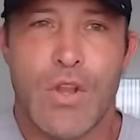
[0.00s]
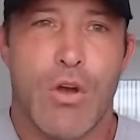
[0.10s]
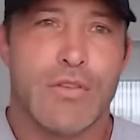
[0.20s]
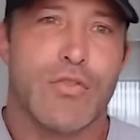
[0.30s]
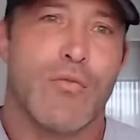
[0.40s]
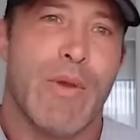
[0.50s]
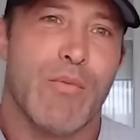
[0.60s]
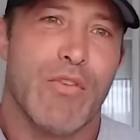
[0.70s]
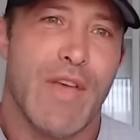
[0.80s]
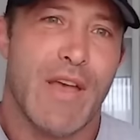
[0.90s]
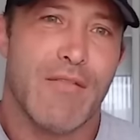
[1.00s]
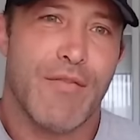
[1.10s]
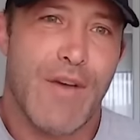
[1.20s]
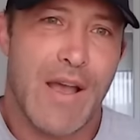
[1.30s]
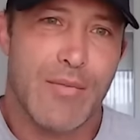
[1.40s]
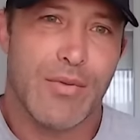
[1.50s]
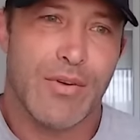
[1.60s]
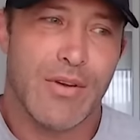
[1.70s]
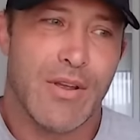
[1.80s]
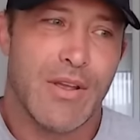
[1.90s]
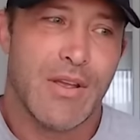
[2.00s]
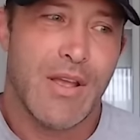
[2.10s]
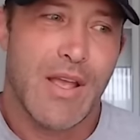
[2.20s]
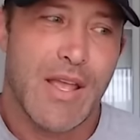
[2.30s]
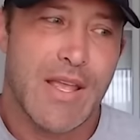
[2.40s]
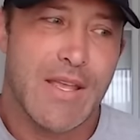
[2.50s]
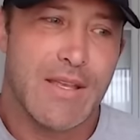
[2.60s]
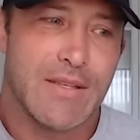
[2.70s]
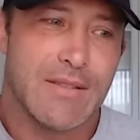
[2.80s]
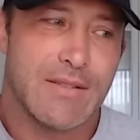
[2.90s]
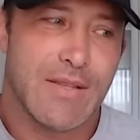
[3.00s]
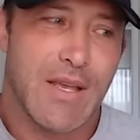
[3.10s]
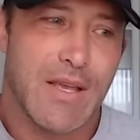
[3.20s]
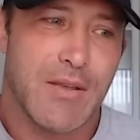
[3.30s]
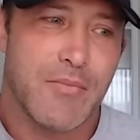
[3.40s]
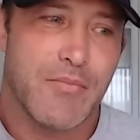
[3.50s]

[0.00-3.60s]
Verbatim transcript: Also remember that fiber is sort